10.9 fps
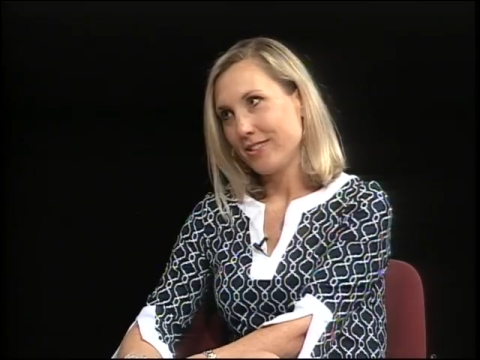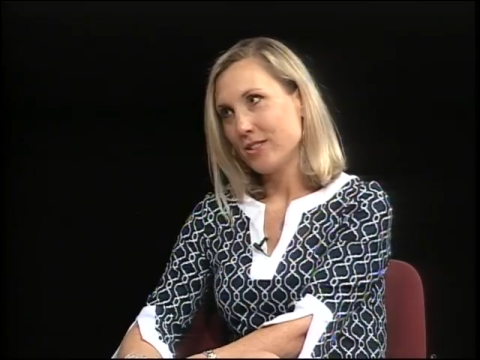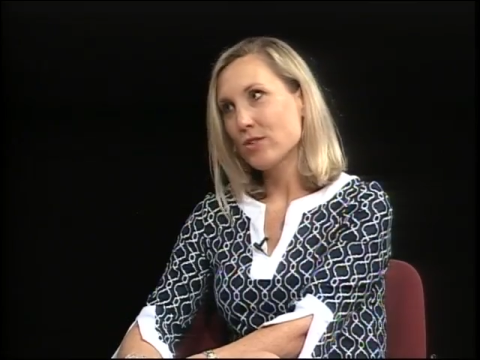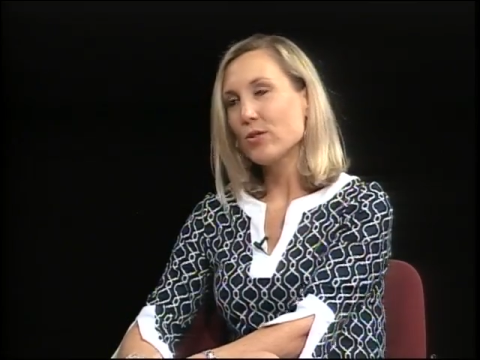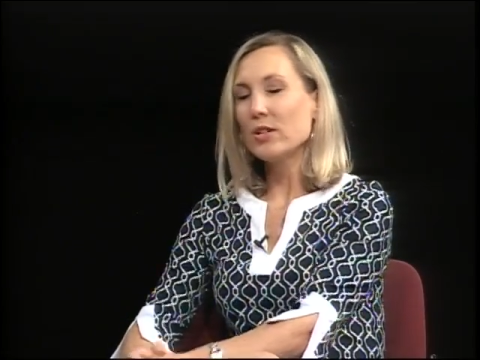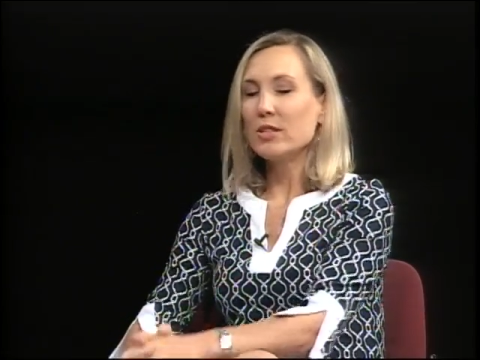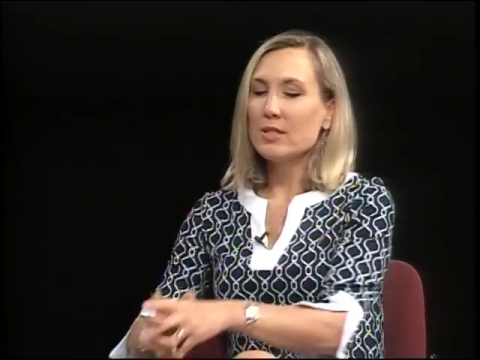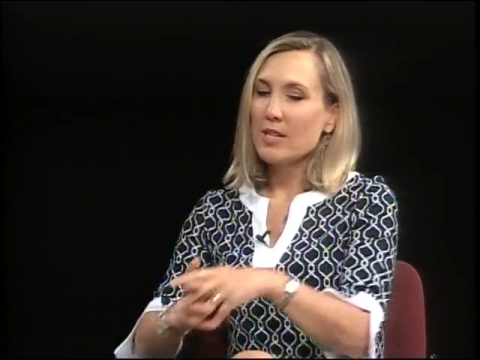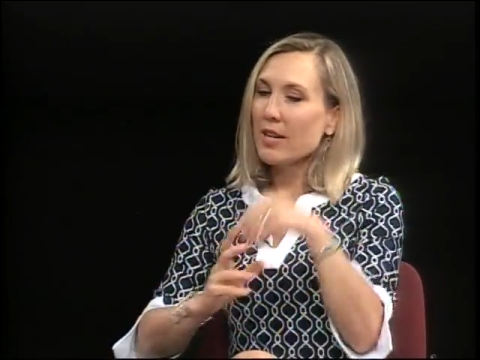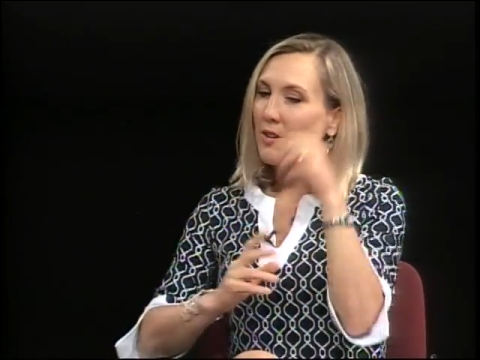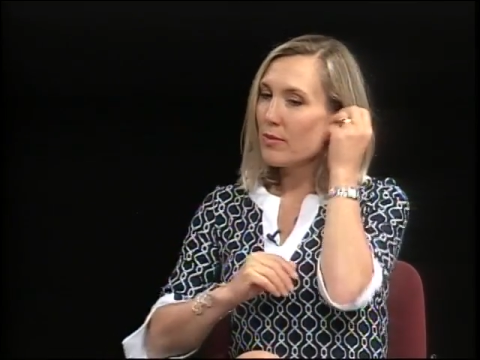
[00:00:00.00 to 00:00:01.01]
So
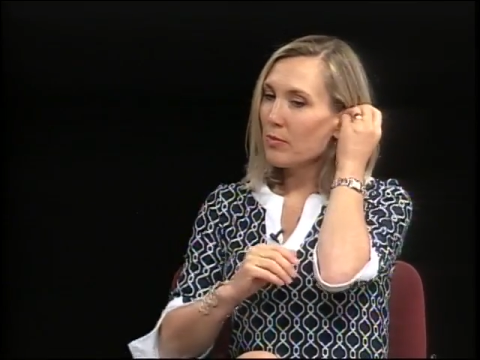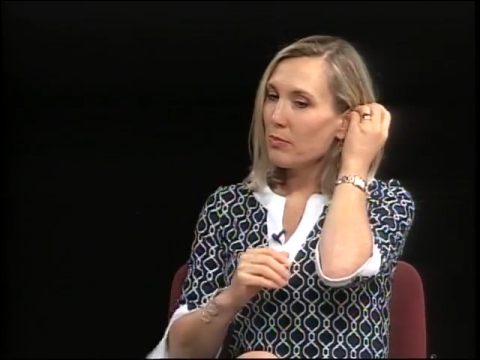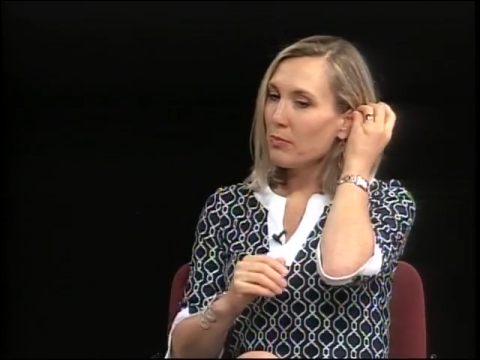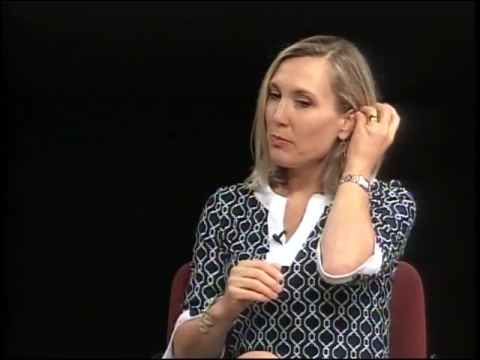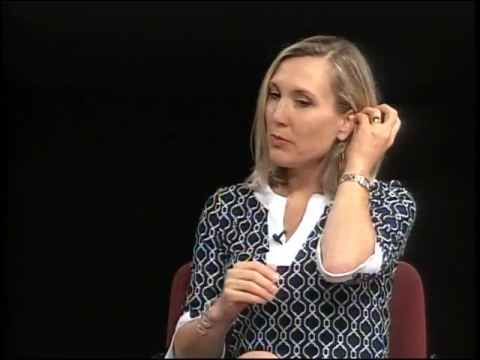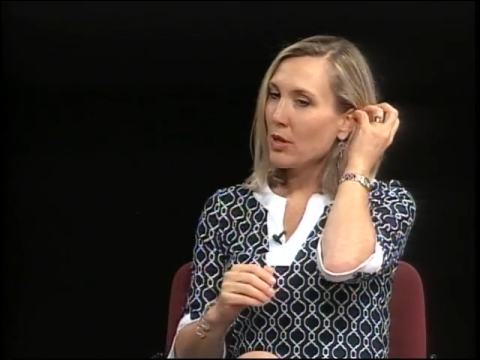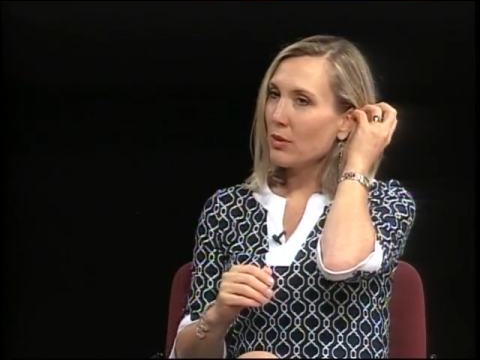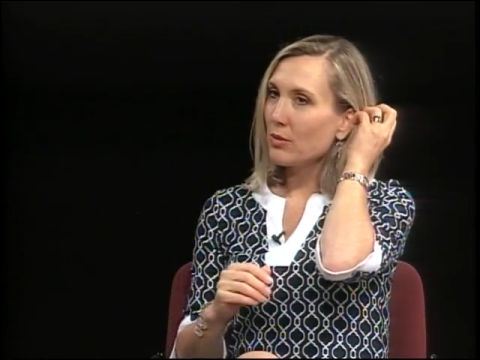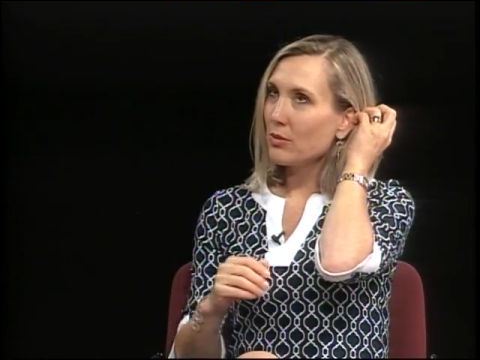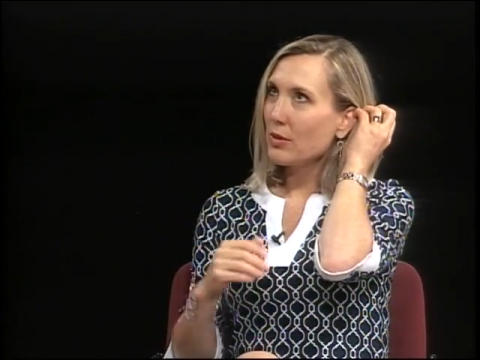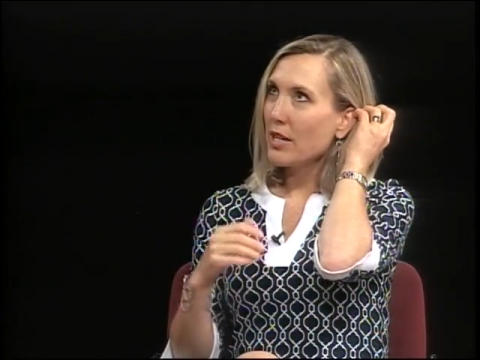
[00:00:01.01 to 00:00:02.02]
instead of, you
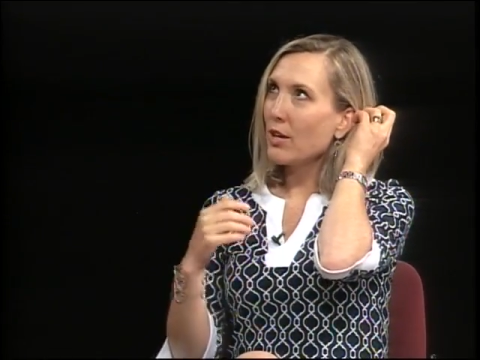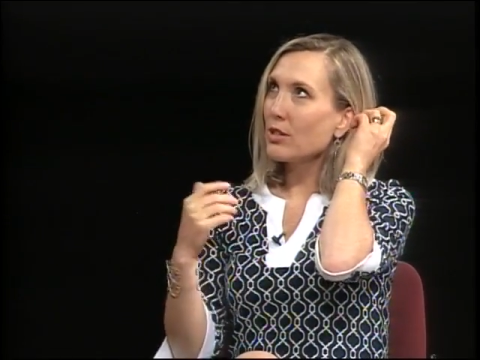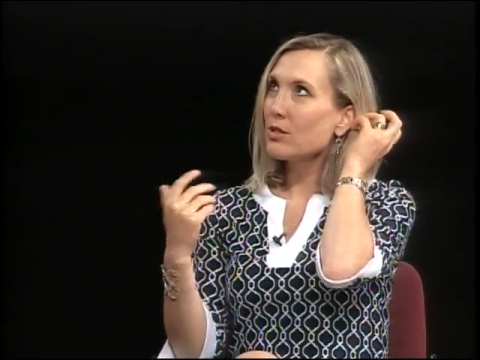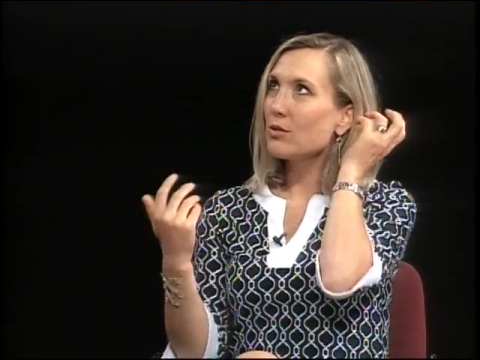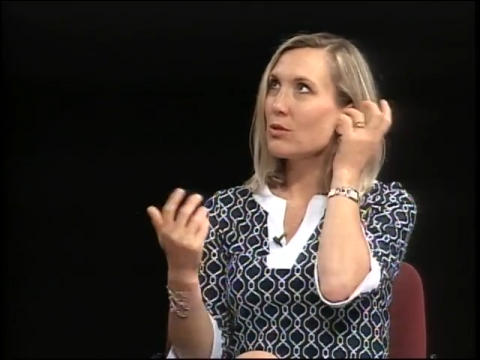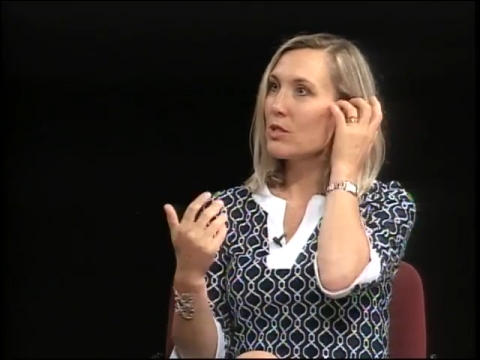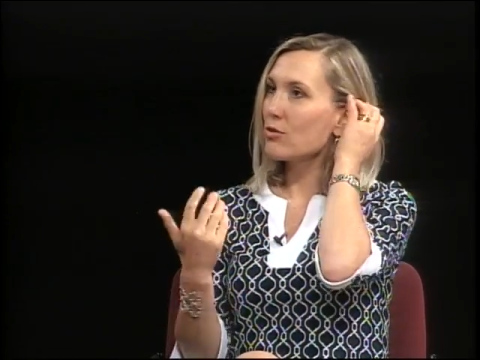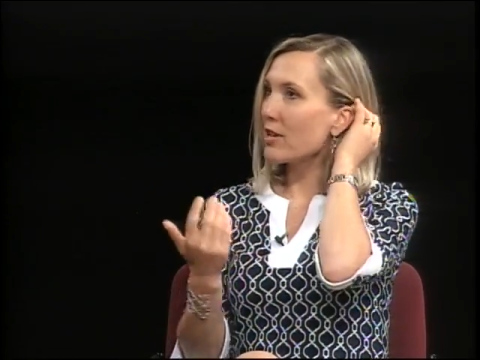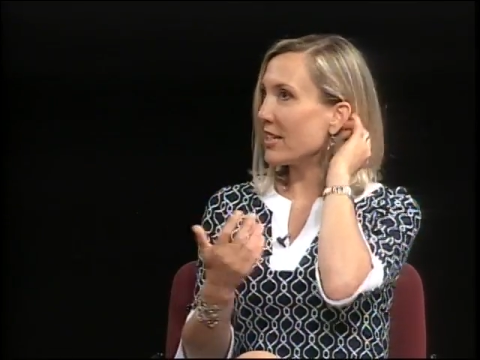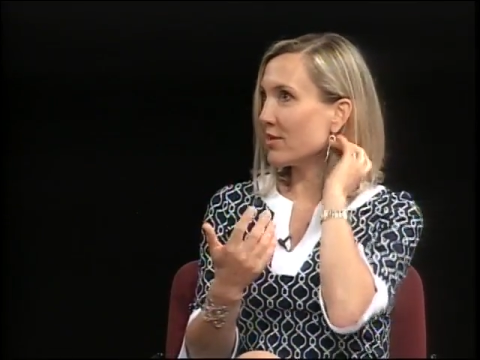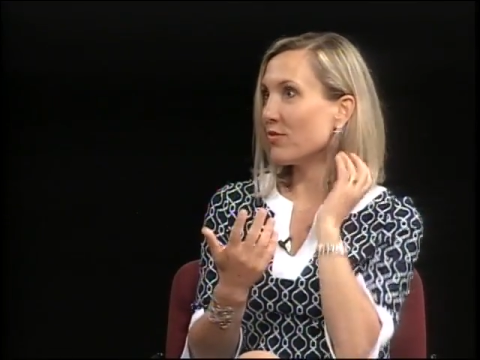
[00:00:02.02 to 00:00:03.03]
know, and also to
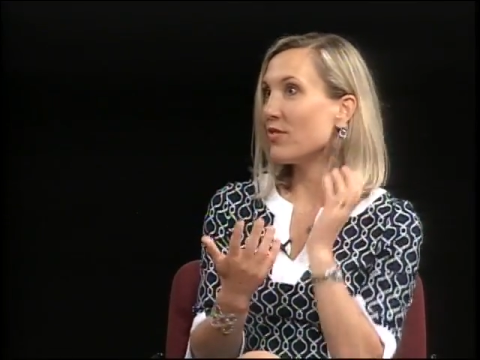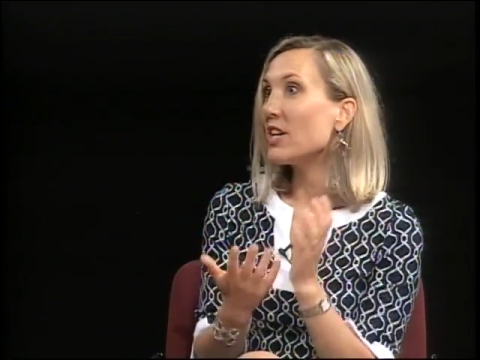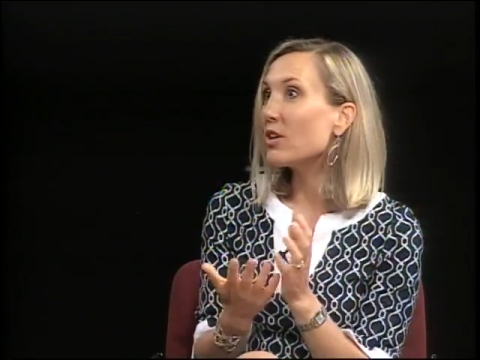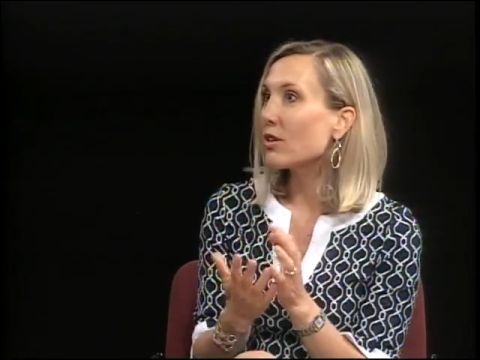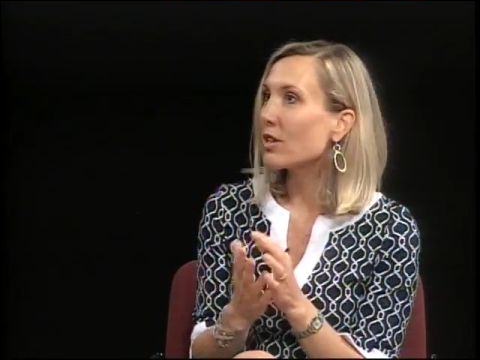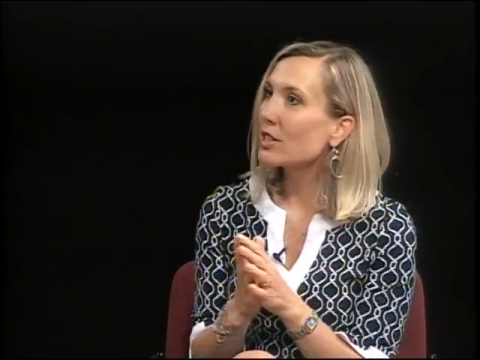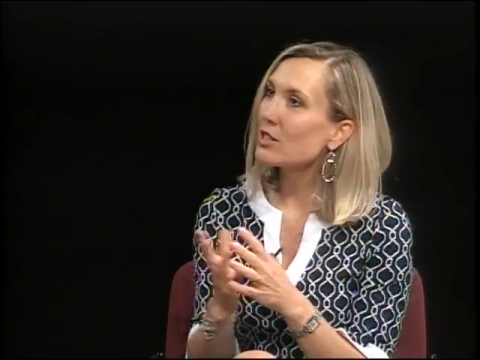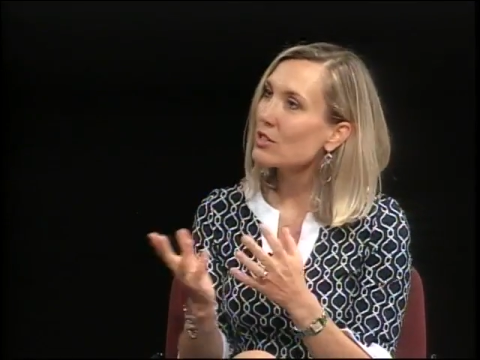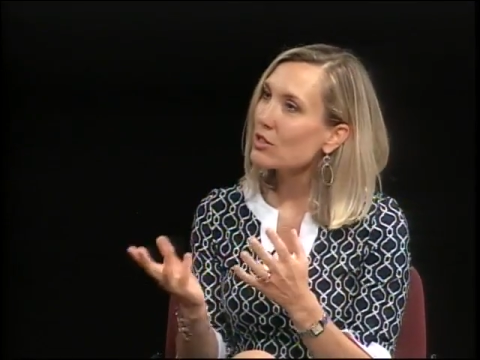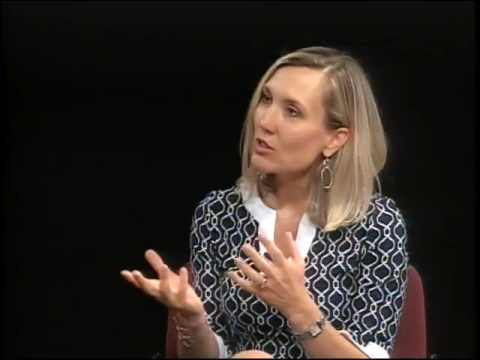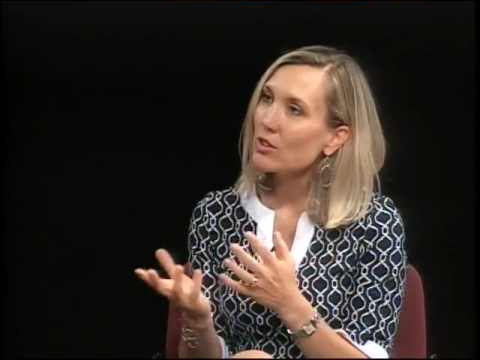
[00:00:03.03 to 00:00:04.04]
address fear or
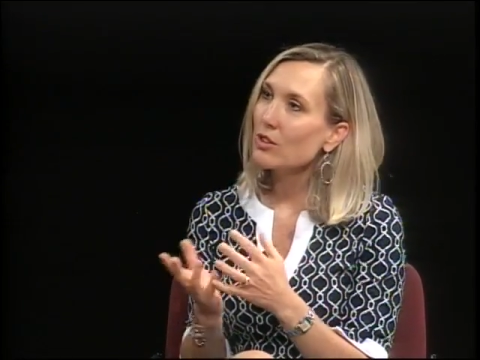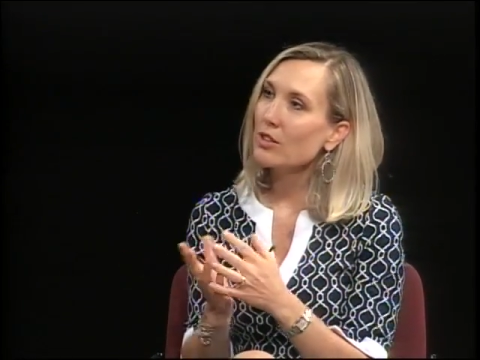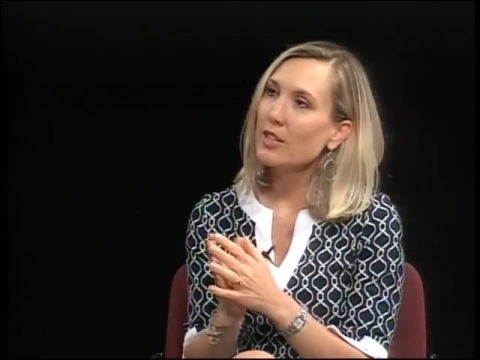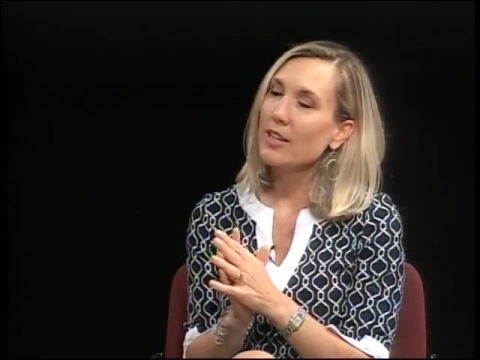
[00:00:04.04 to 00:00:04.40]
concern.